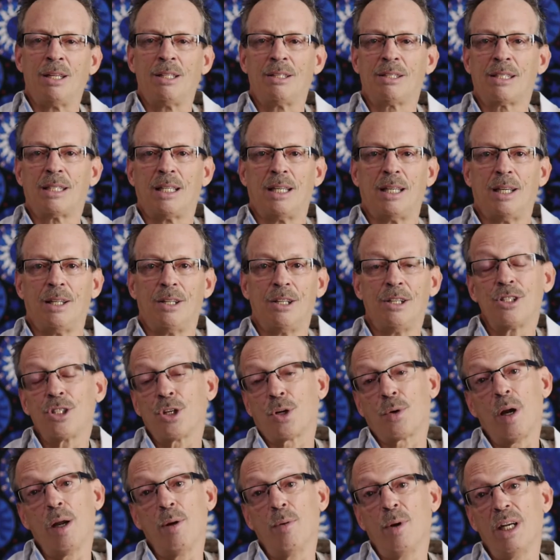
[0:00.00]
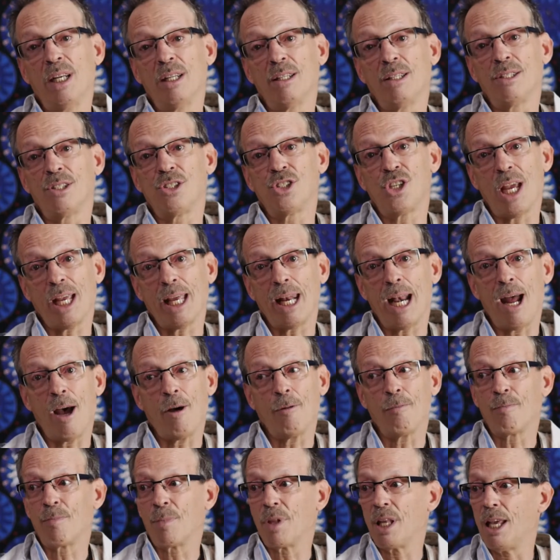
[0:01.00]
This is a great way to check it
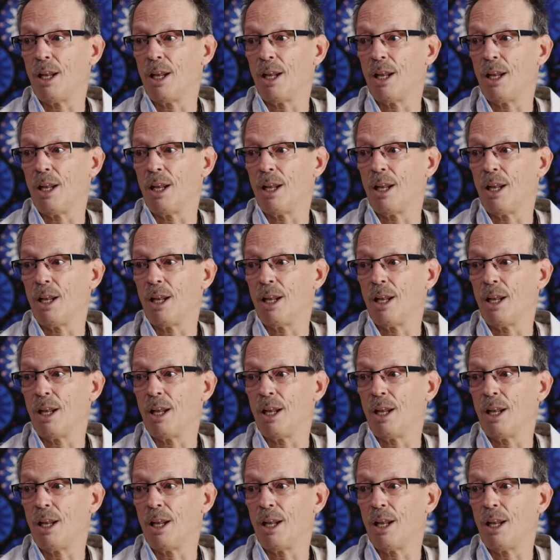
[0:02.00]
out.